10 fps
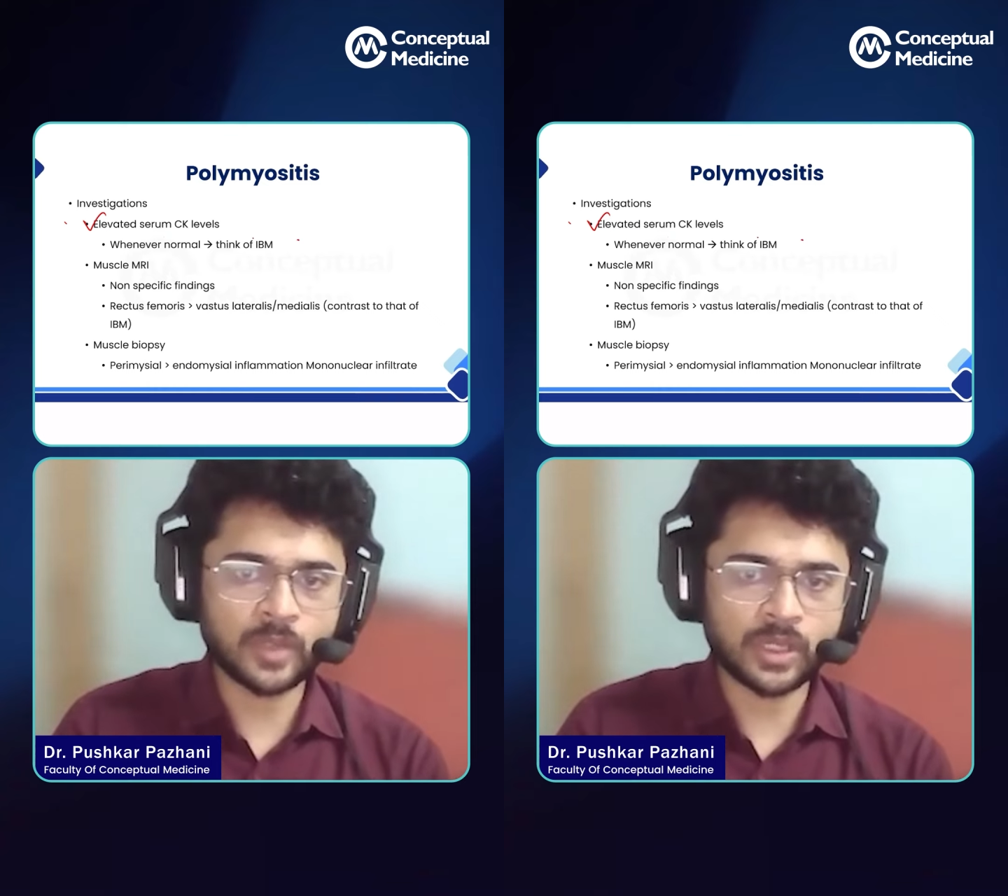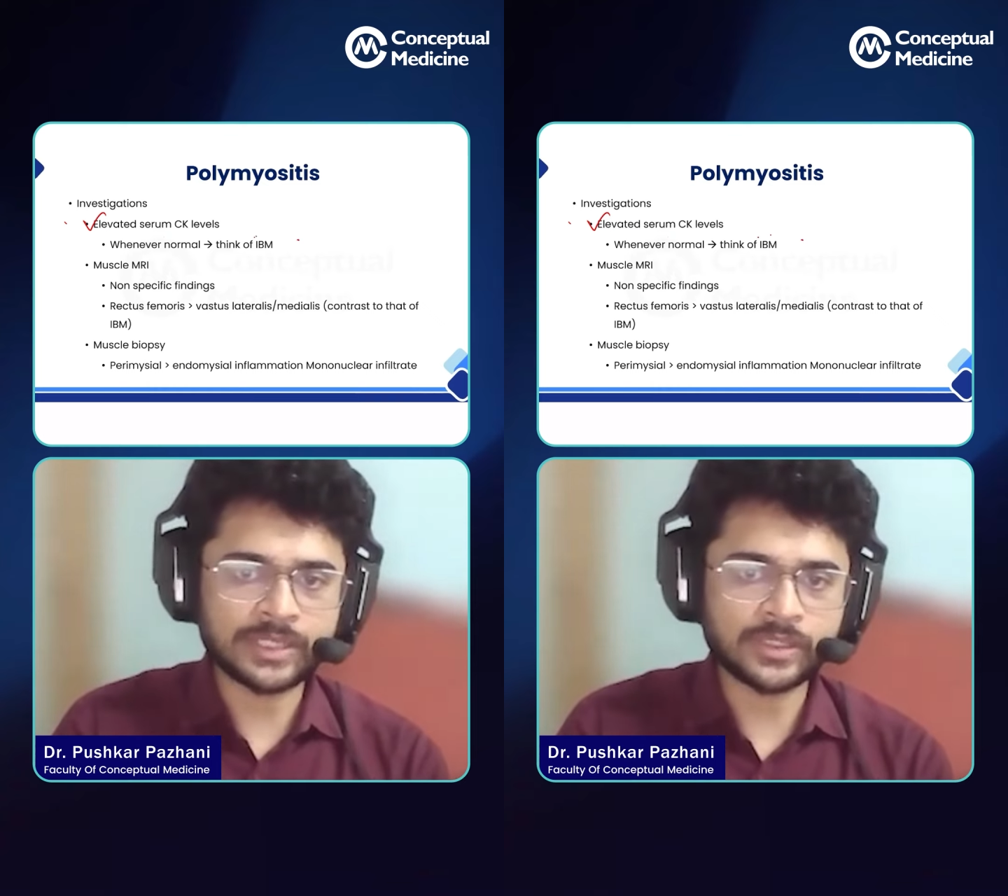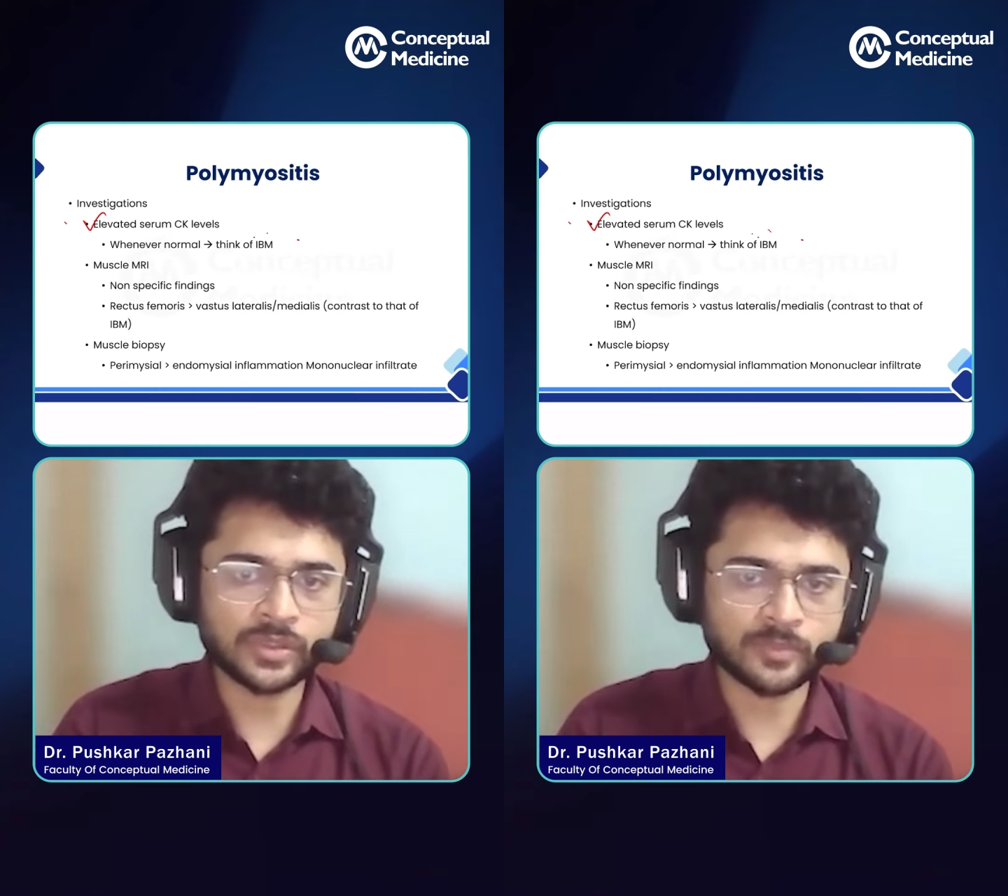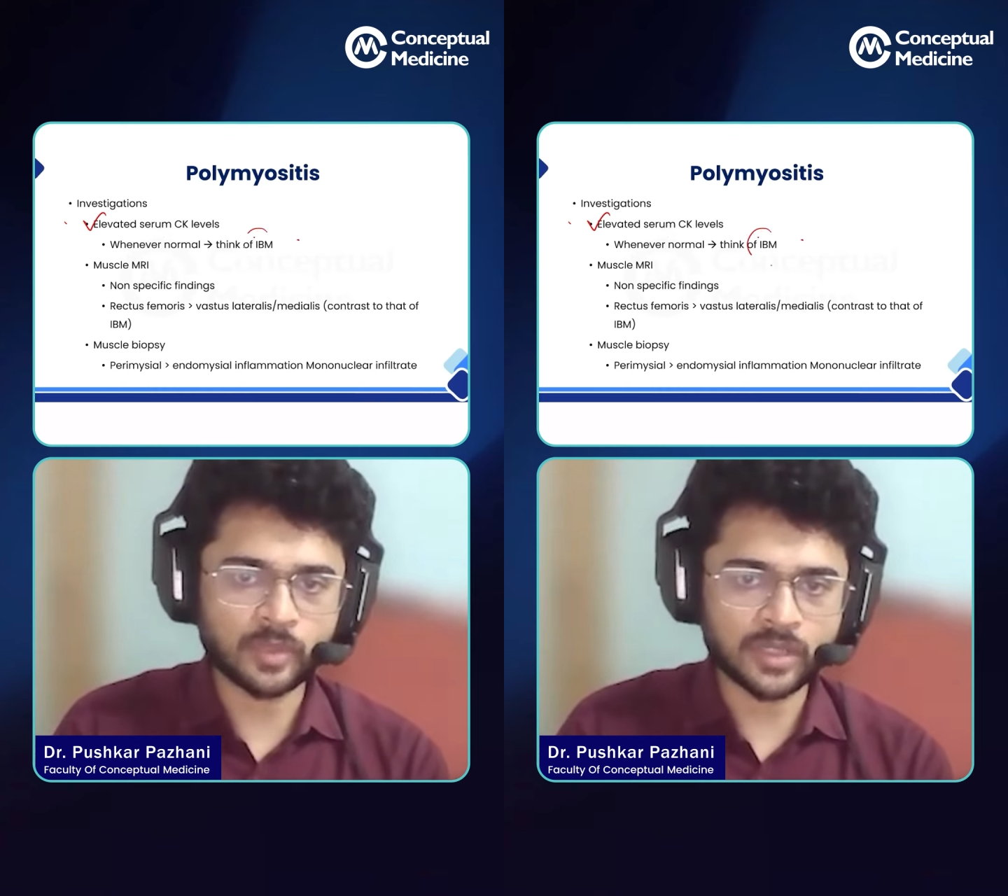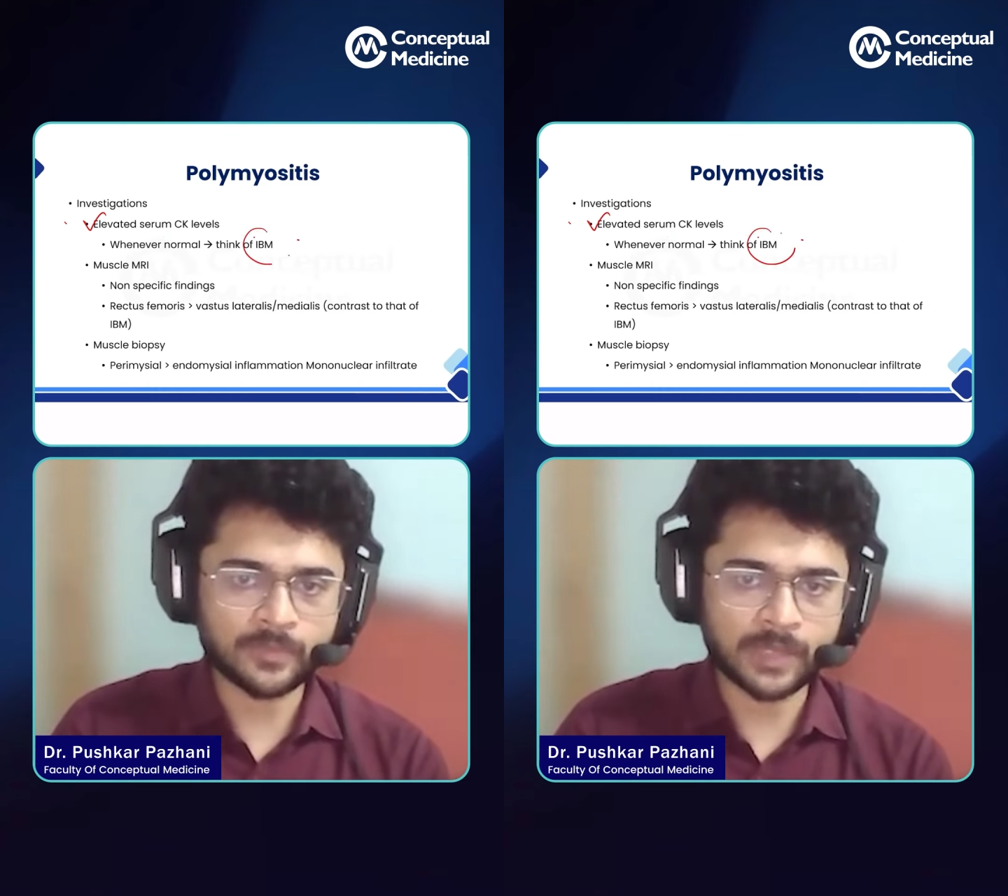your inclusion
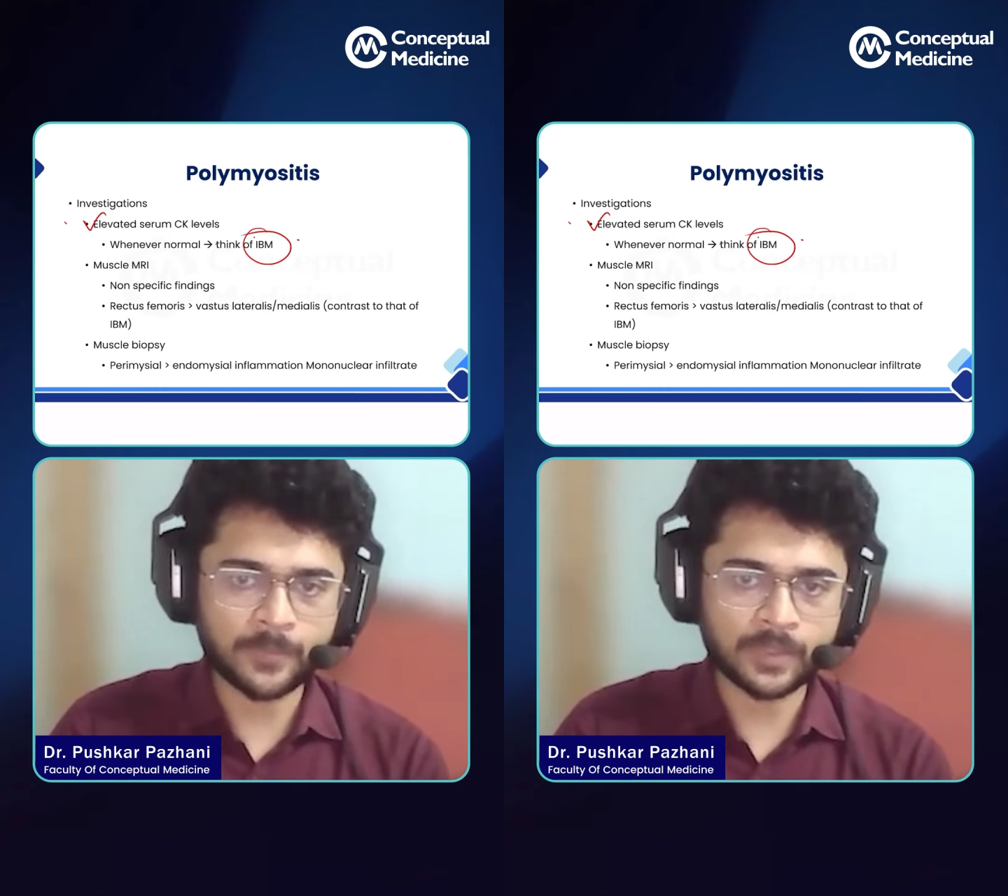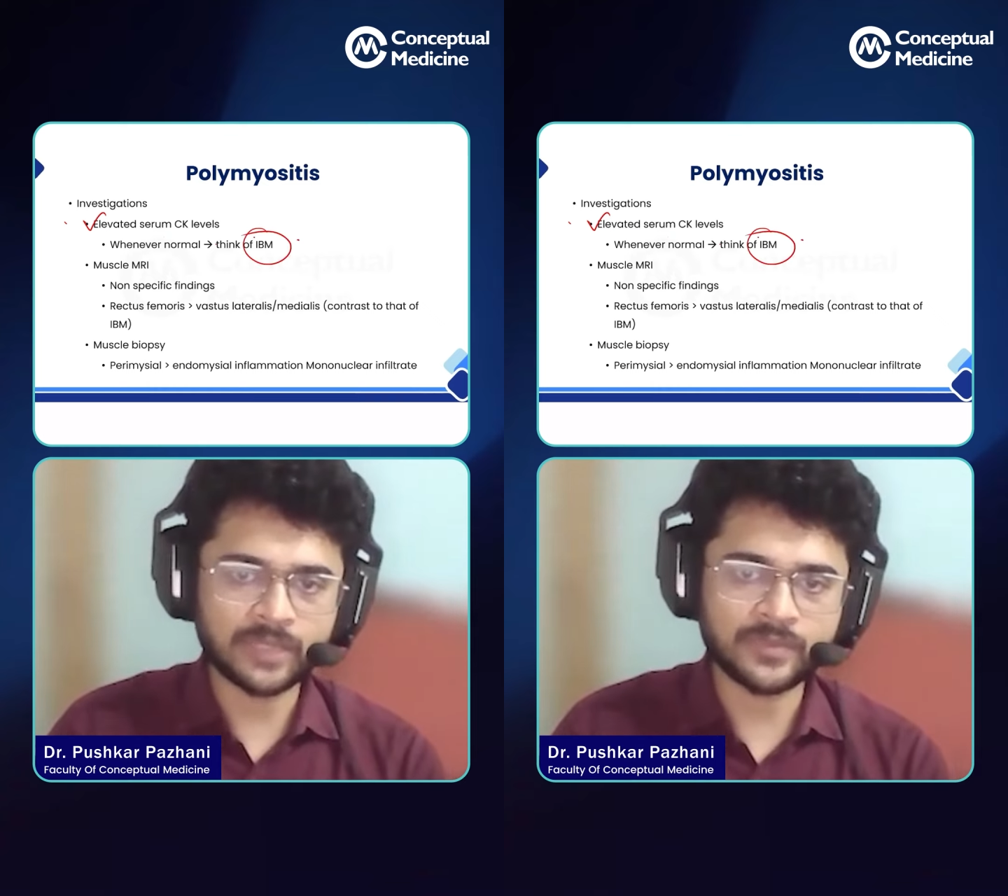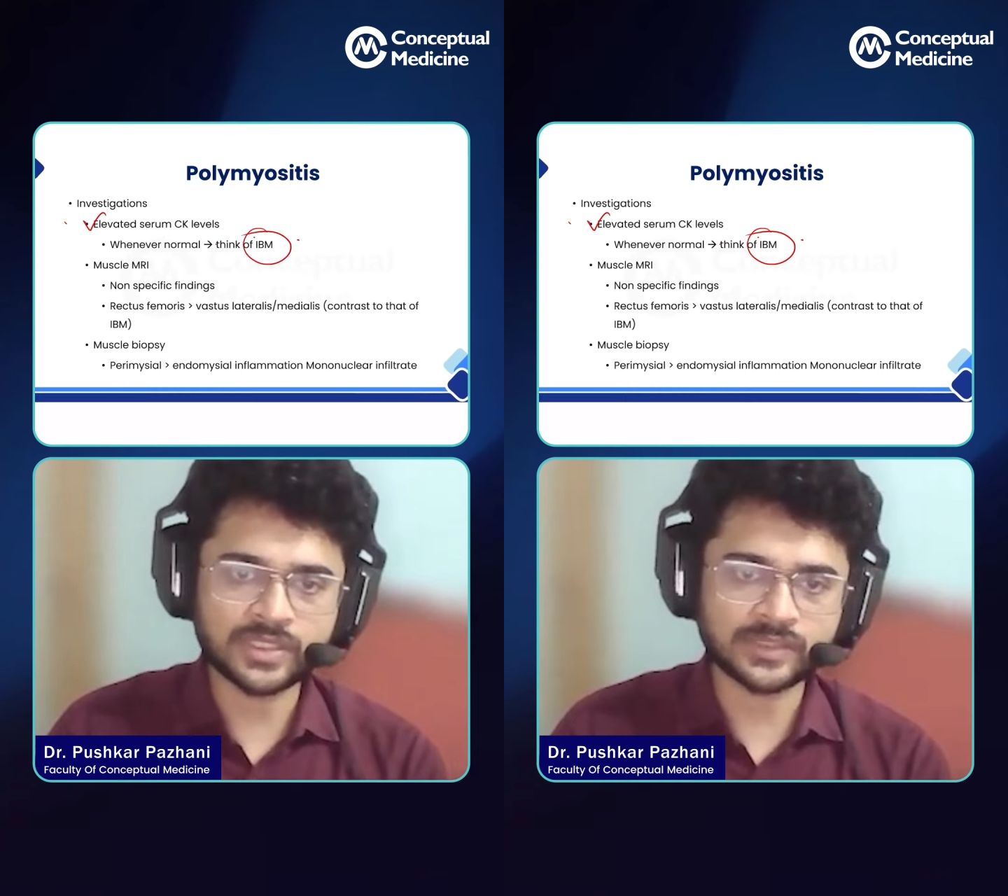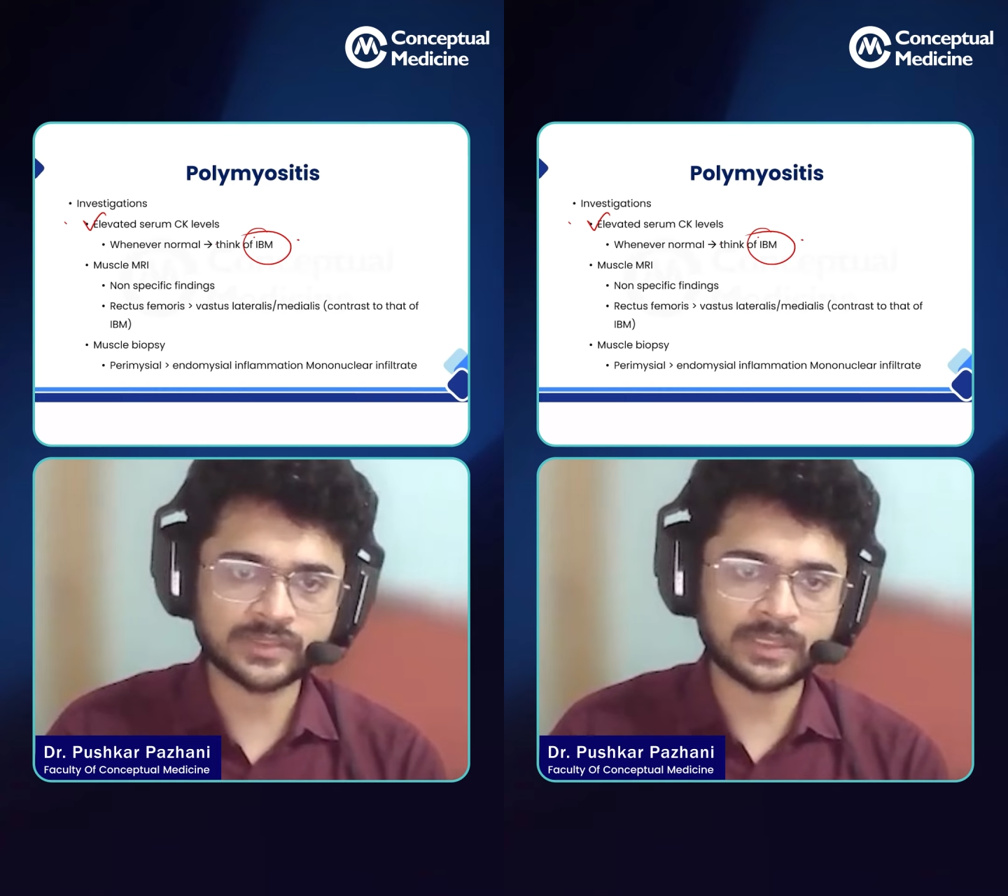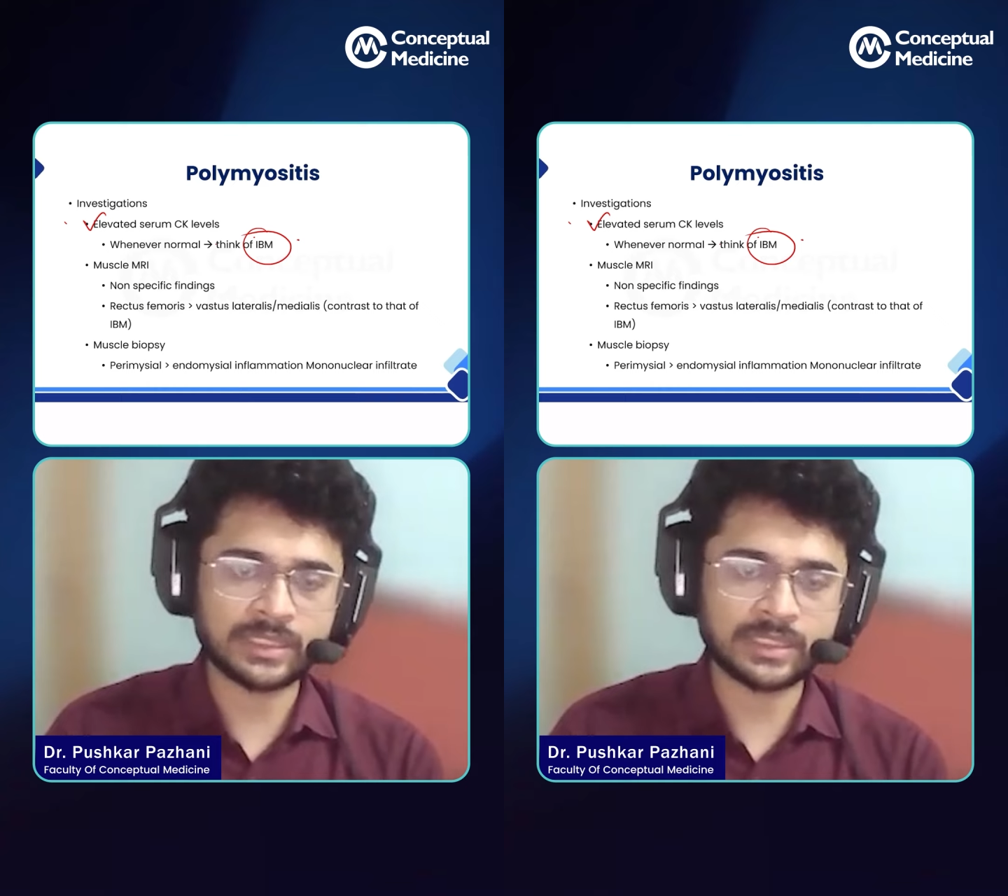body myopathy, which is,